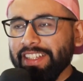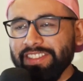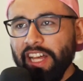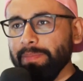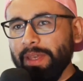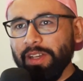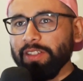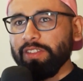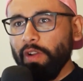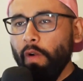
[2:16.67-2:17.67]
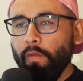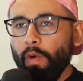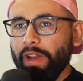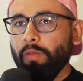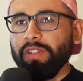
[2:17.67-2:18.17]
is not because of
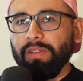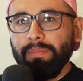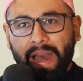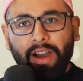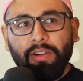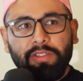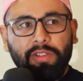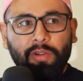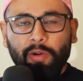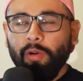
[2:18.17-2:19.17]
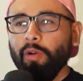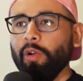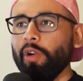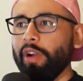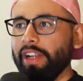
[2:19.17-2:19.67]
what it was about
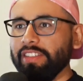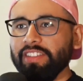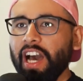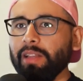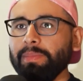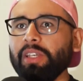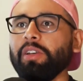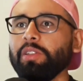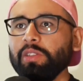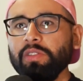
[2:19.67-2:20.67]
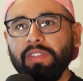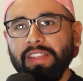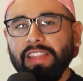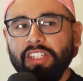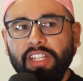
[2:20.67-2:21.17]
or it's not because
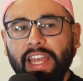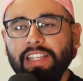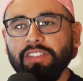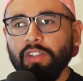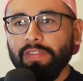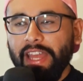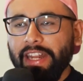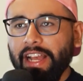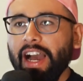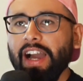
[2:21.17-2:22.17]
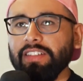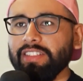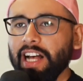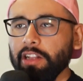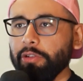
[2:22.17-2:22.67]
the chance of getting a high
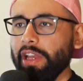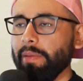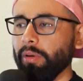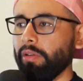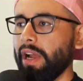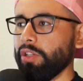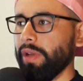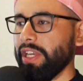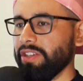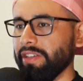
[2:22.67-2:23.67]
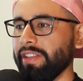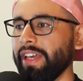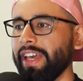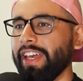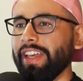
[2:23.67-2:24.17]
salary upon
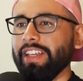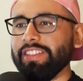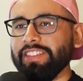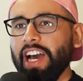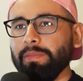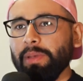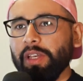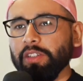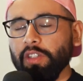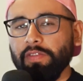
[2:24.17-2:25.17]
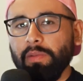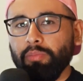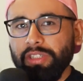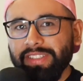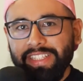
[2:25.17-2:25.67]
graduation. is not because of the
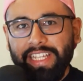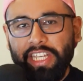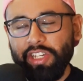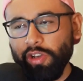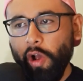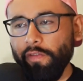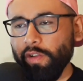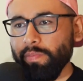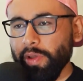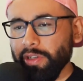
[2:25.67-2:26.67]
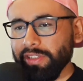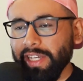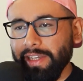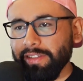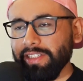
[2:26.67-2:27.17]
prestige of computer
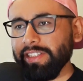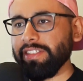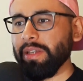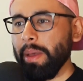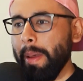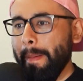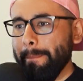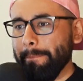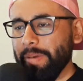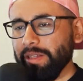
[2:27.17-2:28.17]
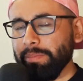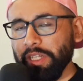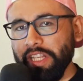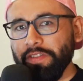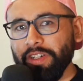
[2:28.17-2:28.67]
scientists. But
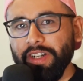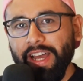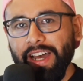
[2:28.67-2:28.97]
believe it or